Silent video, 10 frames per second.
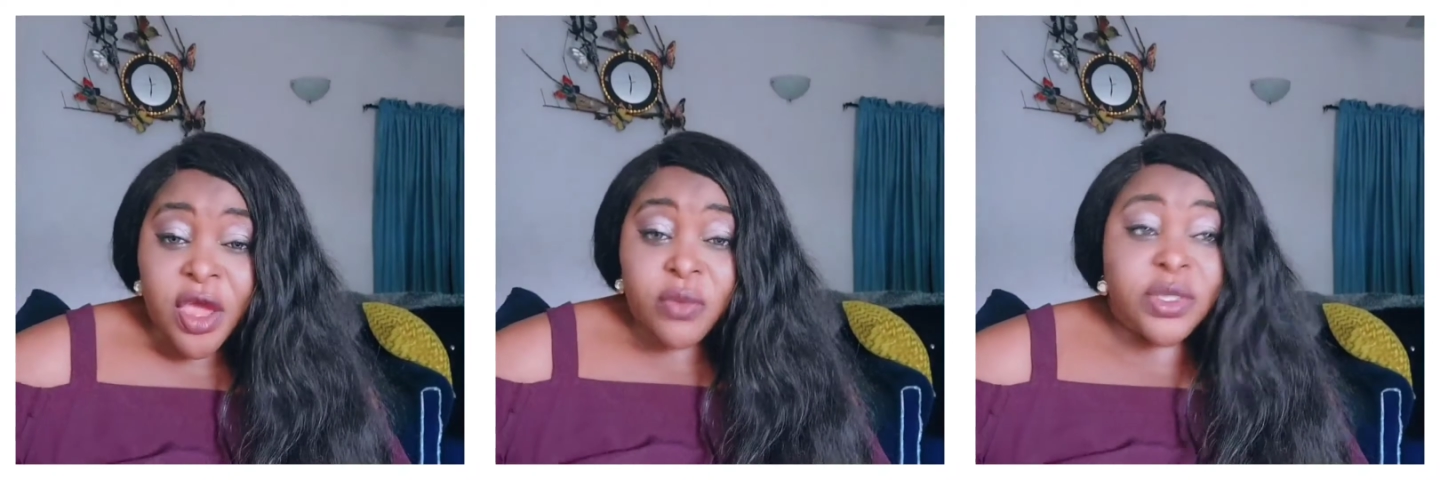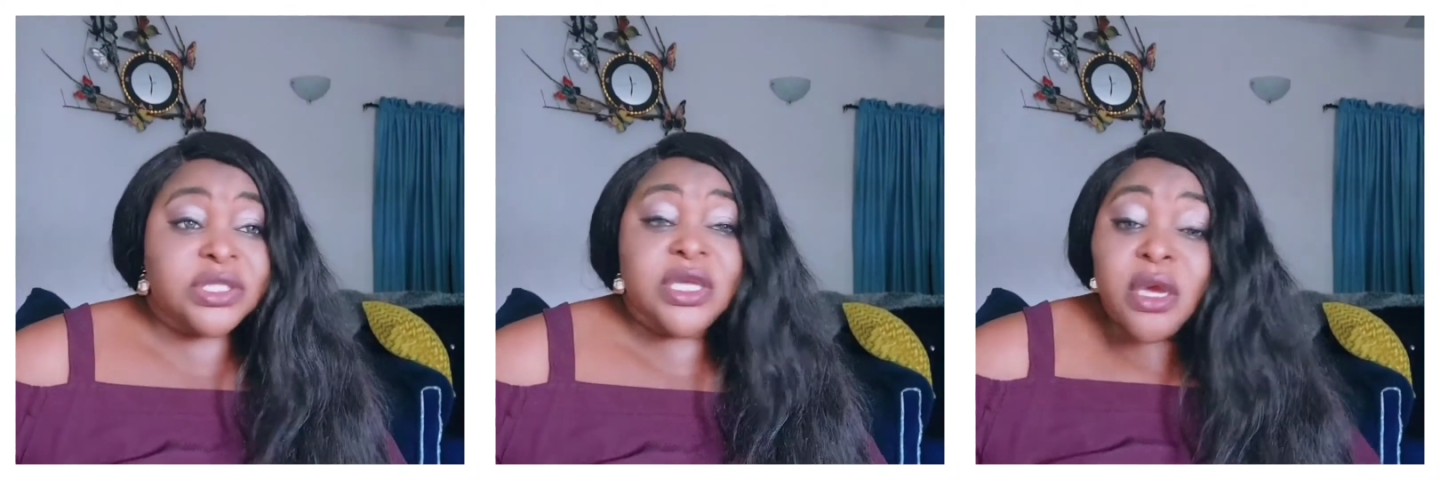
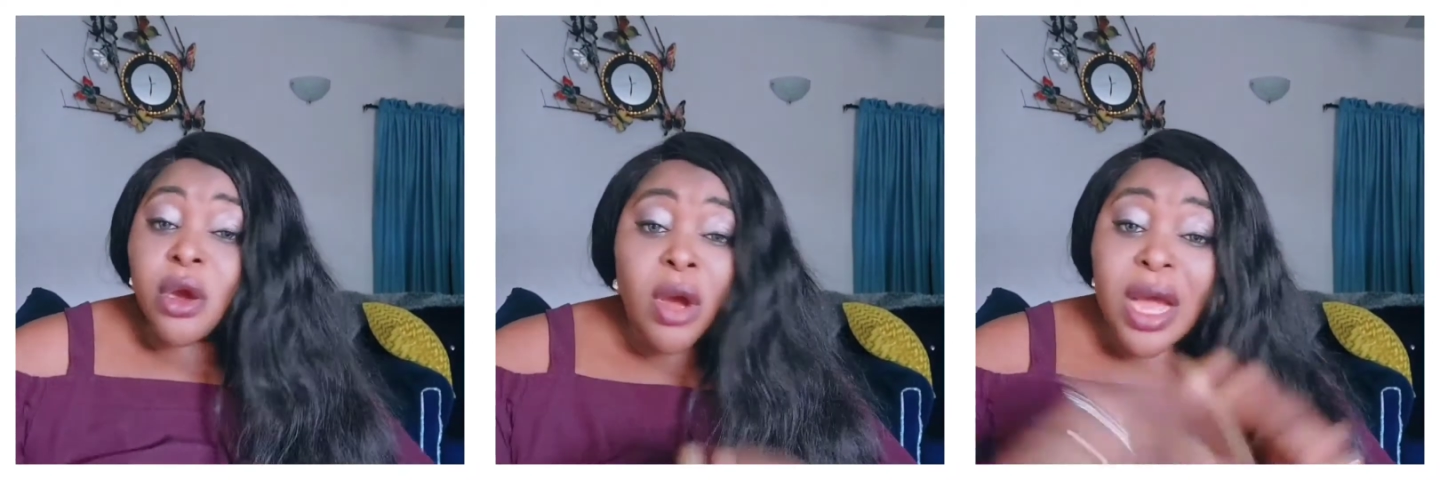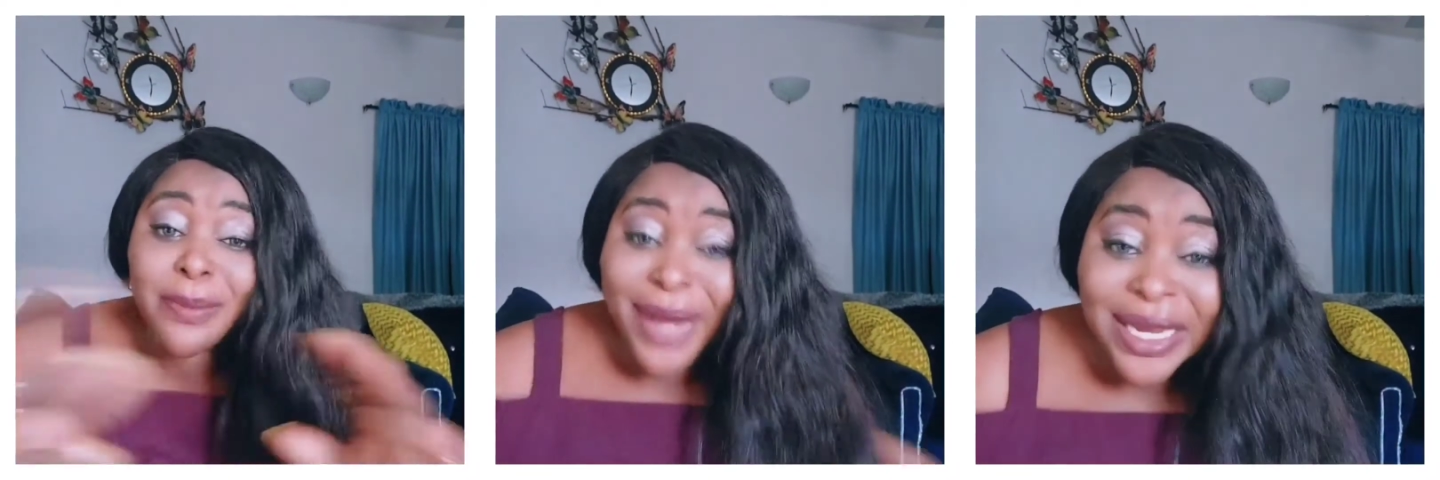with all
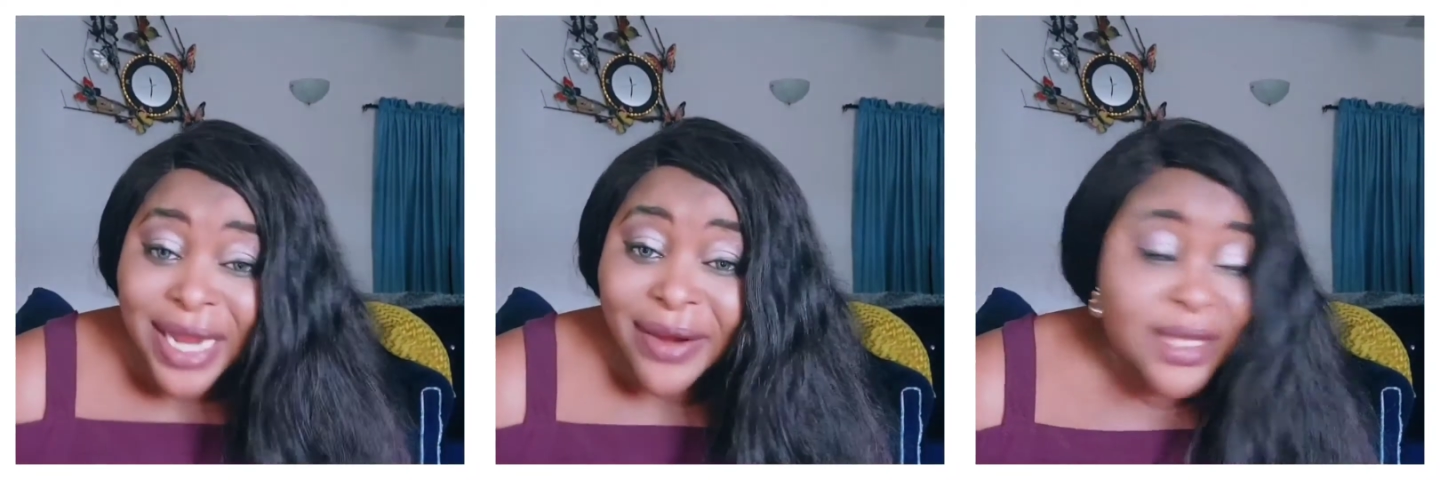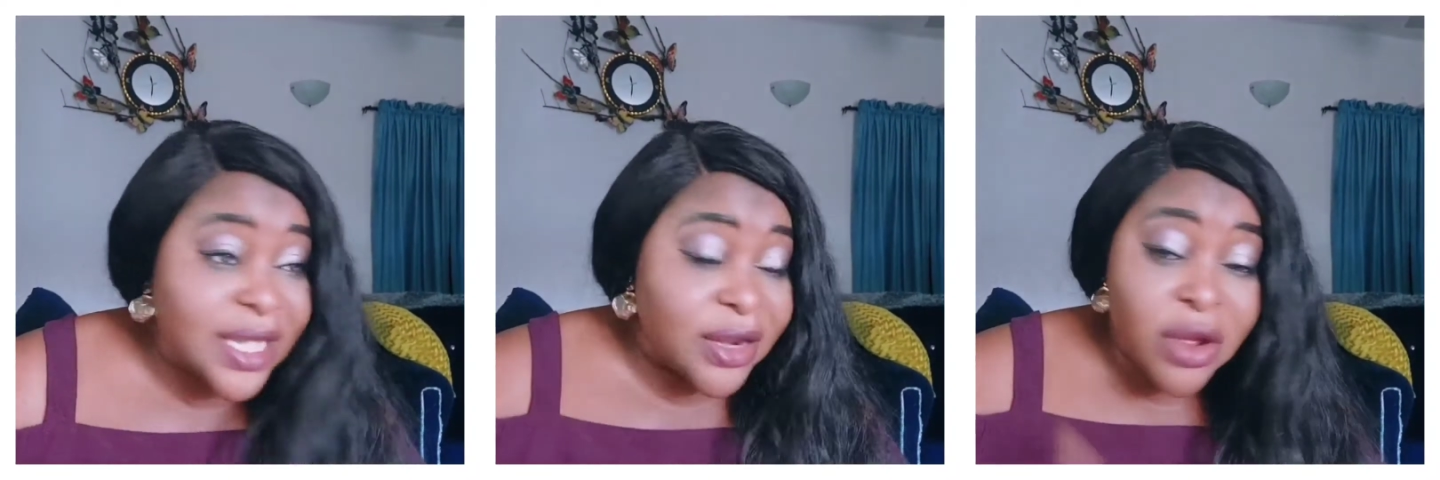her bad
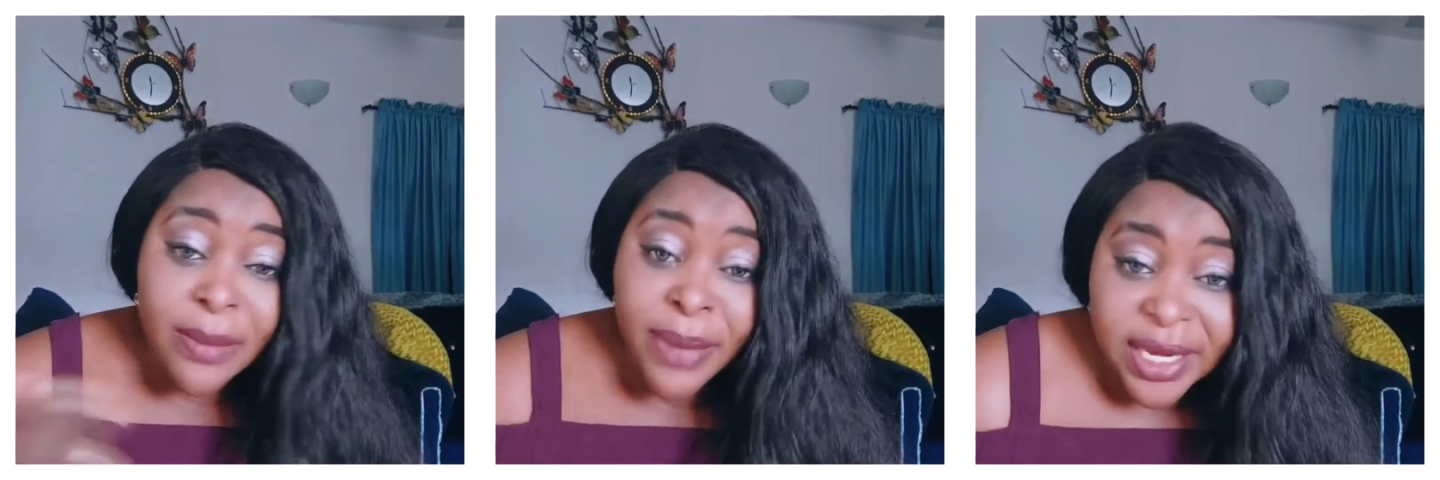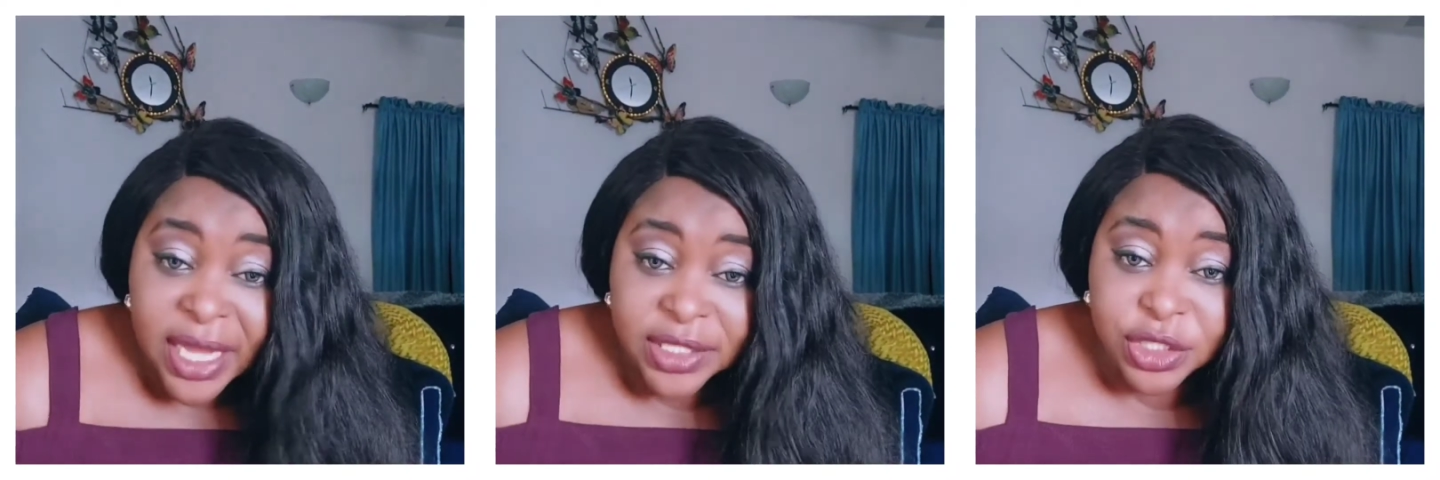character and all her bad
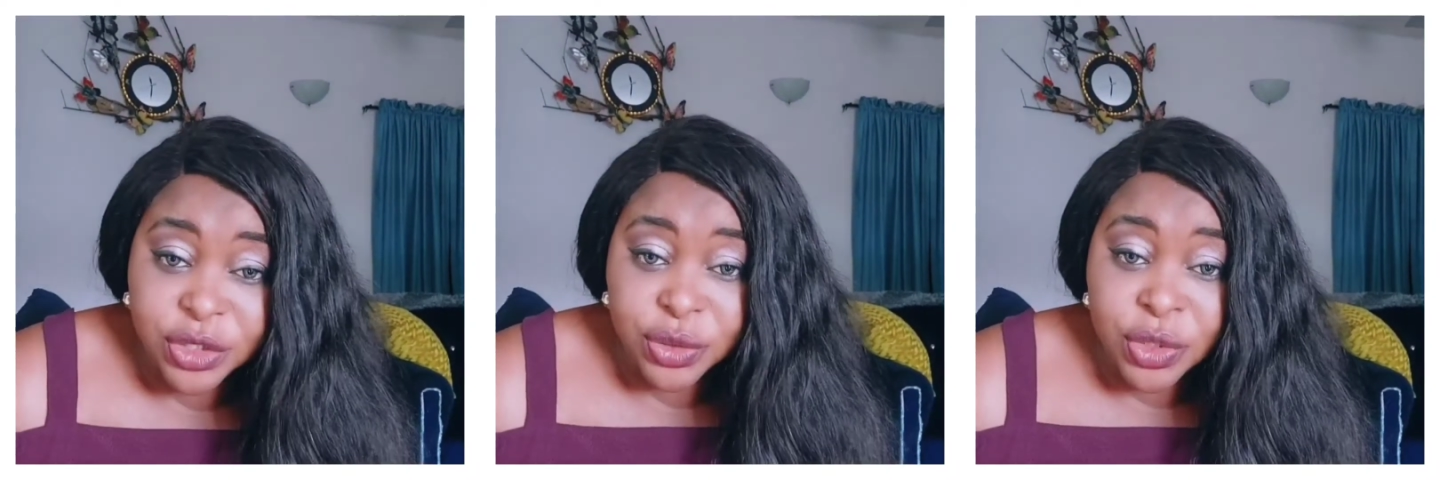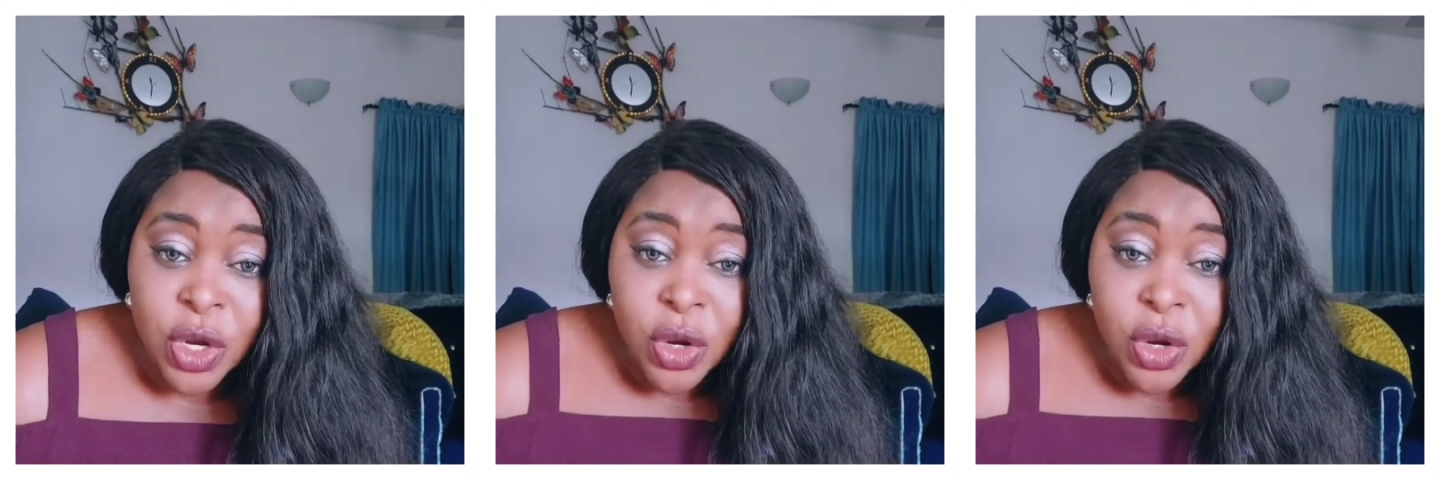attitude.